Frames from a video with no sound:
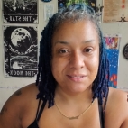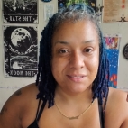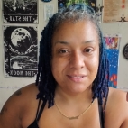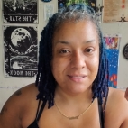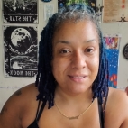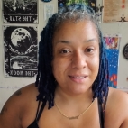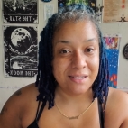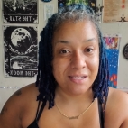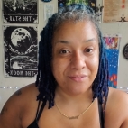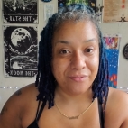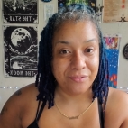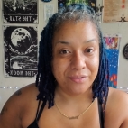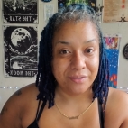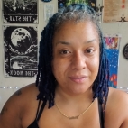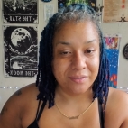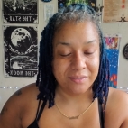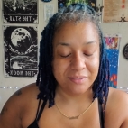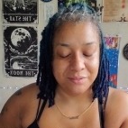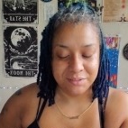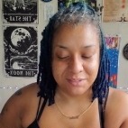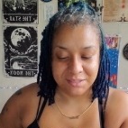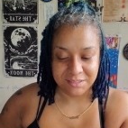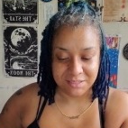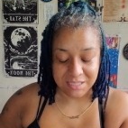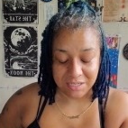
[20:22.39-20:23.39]
Never.
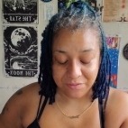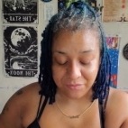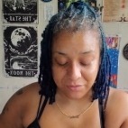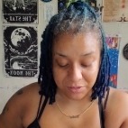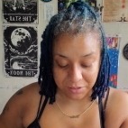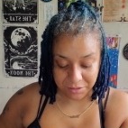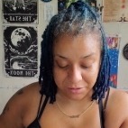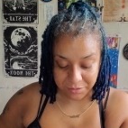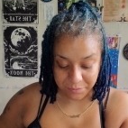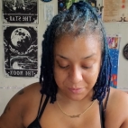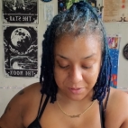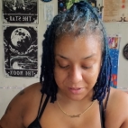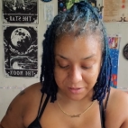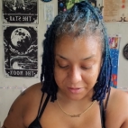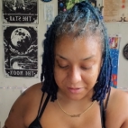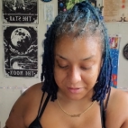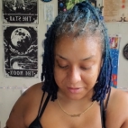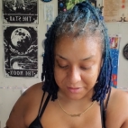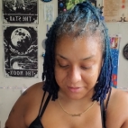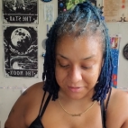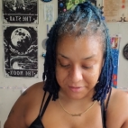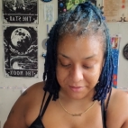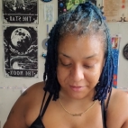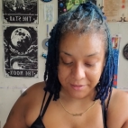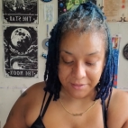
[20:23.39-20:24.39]
It's never going to work.
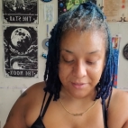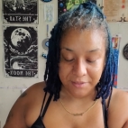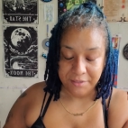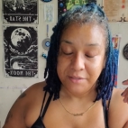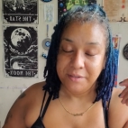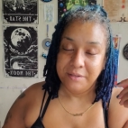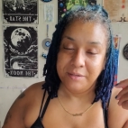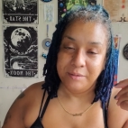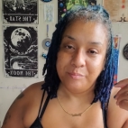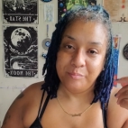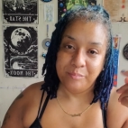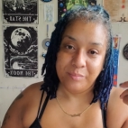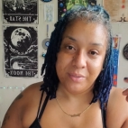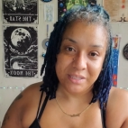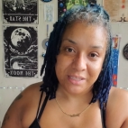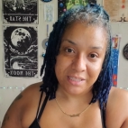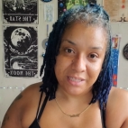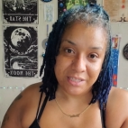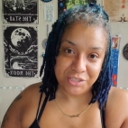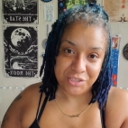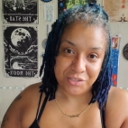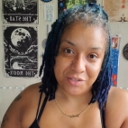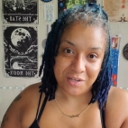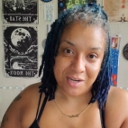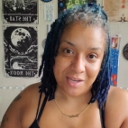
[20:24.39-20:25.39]
But
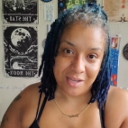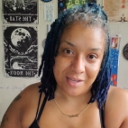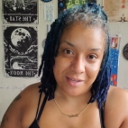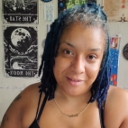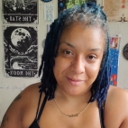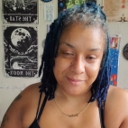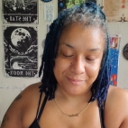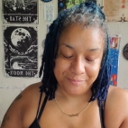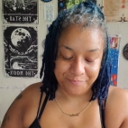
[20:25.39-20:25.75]
they try.